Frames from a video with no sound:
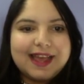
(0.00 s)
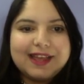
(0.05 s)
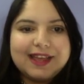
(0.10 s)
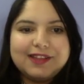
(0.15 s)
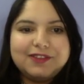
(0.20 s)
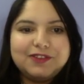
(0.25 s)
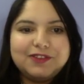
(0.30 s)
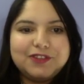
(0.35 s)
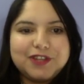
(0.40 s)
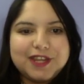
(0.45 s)

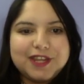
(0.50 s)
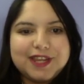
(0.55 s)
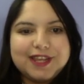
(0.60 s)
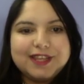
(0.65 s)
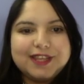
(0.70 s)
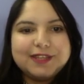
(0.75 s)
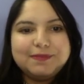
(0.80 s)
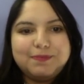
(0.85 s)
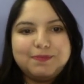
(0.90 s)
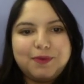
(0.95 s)

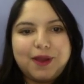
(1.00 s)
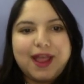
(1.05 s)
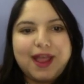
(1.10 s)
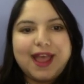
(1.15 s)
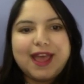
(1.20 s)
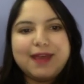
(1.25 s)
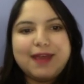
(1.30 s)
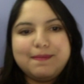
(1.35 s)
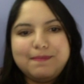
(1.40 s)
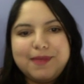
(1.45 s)
cheese,
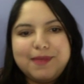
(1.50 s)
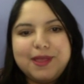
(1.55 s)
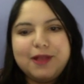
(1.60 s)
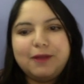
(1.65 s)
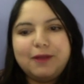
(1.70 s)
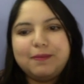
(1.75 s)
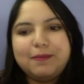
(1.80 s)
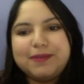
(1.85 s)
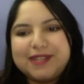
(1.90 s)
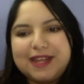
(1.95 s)
bread,
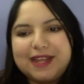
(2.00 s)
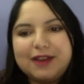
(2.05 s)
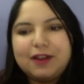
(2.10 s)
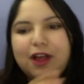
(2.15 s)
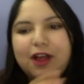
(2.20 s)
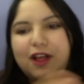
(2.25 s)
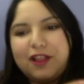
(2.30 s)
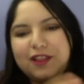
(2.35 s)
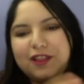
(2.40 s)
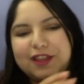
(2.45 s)
milk, potato,
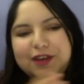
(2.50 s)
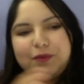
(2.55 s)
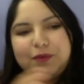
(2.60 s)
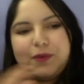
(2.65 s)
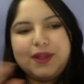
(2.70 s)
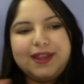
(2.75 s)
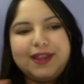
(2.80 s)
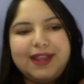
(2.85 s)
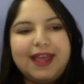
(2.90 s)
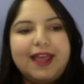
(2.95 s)
all in
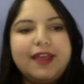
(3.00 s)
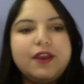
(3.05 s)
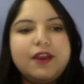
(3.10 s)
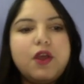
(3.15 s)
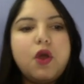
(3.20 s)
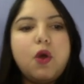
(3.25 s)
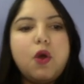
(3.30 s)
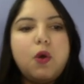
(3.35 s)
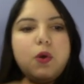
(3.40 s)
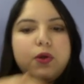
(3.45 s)
one line,
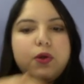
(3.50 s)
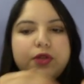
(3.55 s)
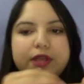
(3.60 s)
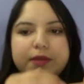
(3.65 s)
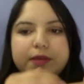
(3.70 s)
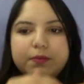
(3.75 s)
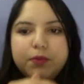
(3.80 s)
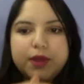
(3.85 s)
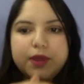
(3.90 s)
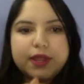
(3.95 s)
or you
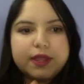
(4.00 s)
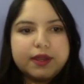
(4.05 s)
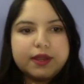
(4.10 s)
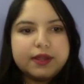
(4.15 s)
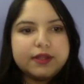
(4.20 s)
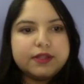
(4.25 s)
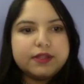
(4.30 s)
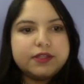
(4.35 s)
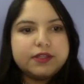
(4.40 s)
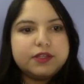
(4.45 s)
can break it
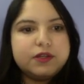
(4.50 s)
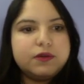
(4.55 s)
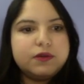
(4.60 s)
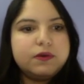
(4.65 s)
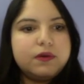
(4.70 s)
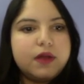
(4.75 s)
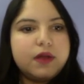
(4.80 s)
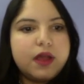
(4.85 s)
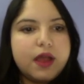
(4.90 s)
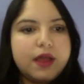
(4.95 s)

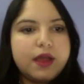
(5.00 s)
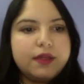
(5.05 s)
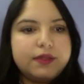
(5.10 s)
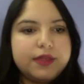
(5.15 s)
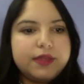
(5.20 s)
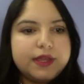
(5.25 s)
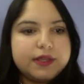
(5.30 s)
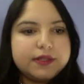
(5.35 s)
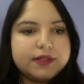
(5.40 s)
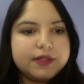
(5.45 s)
into
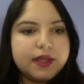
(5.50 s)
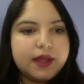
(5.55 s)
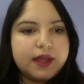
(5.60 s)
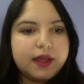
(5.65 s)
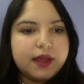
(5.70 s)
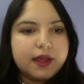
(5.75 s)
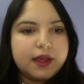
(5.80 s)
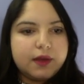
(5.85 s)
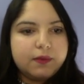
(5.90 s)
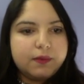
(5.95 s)
these
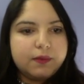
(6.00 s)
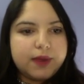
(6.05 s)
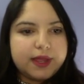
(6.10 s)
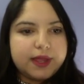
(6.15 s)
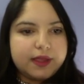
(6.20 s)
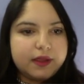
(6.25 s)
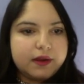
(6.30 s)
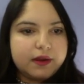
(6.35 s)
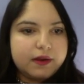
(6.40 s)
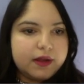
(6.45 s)
right
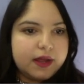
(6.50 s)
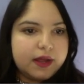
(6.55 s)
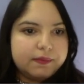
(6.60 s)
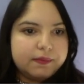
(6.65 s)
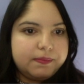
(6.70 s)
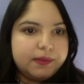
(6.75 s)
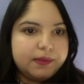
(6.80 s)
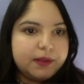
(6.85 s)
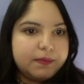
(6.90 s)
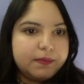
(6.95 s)
here,
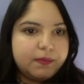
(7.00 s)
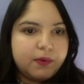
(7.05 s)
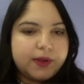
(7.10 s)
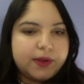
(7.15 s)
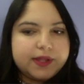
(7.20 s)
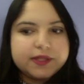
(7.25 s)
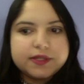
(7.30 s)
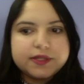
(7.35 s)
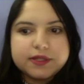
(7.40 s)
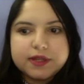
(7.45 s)
bullet
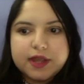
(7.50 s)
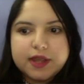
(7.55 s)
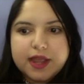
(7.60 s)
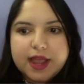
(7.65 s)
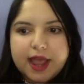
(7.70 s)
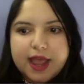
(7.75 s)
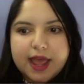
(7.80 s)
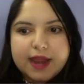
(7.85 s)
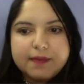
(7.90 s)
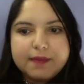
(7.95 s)
points,
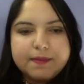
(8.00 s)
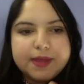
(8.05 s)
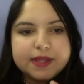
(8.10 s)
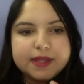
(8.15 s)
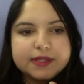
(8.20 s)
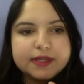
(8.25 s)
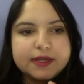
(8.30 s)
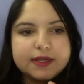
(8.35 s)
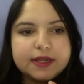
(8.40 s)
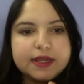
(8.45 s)
and it
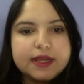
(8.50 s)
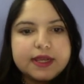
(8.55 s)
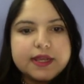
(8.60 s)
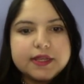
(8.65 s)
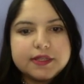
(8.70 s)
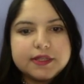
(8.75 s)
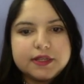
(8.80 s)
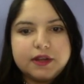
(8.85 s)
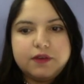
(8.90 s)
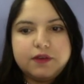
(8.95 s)
makes it
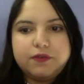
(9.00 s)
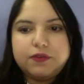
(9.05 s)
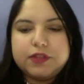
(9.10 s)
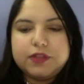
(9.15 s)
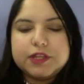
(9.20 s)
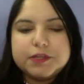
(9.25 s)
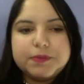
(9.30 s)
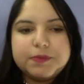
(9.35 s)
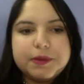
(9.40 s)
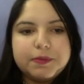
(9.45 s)
easier
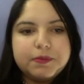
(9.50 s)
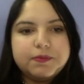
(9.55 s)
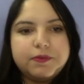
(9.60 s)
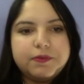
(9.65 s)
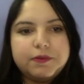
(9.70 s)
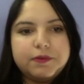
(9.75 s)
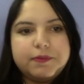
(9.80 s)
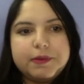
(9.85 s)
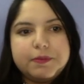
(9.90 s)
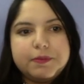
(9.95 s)

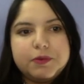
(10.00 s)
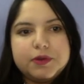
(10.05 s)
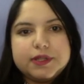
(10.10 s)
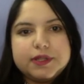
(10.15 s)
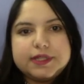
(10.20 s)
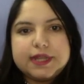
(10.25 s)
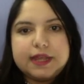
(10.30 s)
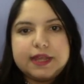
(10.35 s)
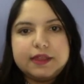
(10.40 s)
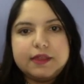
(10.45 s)
for people to
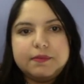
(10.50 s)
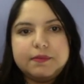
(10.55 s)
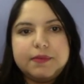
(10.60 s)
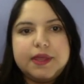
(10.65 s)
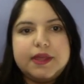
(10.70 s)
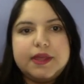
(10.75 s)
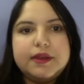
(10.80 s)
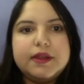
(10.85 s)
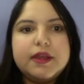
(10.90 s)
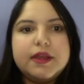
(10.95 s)
take them
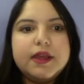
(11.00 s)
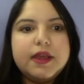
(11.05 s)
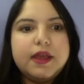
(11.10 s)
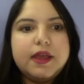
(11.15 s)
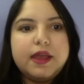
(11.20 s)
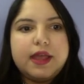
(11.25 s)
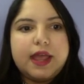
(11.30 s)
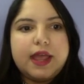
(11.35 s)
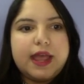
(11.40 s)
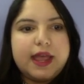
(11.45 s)
in
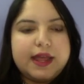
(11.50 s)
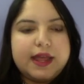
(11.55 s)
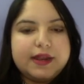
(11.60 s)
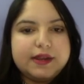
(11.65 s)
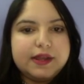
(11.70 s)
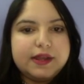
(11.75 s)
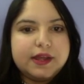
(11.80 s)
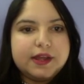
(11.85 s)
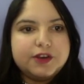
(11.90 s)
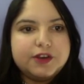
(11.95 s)

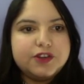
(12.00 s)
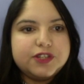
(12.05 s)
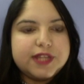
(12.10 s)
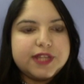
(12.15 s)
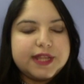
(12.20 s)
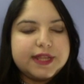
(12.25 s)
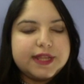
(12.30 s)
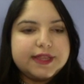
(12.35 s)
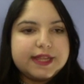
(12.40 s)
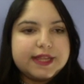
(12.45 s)
and
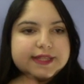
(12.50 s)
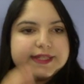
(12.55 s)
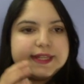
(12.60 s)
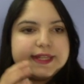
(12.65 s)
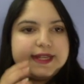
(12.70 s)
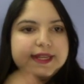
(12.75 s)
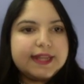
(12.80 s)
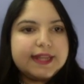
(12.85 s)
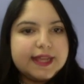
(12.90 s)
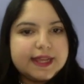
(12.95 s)
understand that that's a
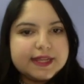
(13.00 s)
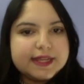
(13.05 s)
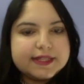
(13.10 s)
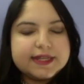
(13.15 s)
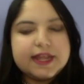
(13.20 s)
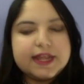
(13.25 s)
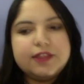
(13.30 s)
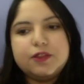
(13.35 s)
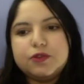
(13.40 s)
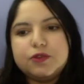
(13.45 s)
list,
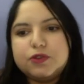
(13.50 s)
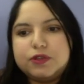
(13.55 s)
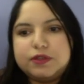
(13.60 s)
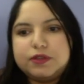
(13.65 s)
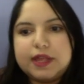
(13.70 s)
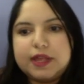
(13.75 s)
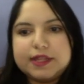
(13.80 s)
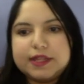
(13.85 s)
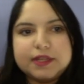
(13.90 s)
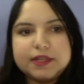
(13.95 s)
and
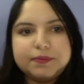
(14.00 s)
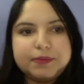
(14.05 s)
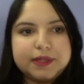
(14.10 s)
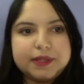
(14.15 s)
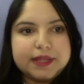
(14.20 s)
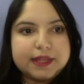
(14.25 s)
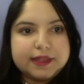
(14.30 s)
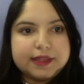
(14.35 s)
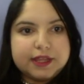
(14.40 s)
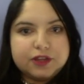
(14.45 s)
that's
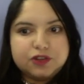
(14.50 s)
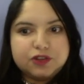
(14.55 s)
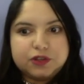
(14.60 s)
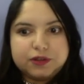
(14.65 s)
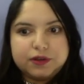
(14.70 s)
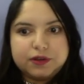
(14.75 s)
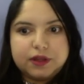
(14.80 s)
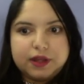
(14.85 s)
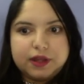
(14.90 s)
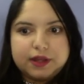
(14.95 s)
something that they
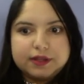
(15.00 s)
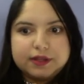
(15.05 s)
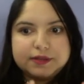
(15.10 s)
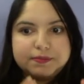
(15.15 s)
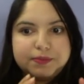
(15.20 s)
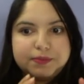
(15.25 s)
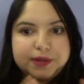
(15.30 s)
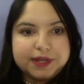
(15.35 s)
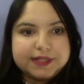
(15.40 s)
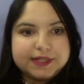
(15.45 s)
should
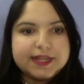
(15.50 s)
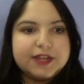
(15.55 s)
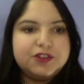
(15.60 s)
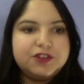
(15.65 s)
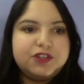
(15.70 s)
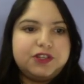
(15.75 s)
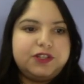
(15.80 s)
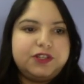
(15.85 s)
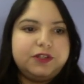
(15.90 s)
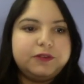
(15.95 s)
put
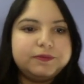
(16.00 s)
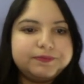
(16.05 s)
attention to.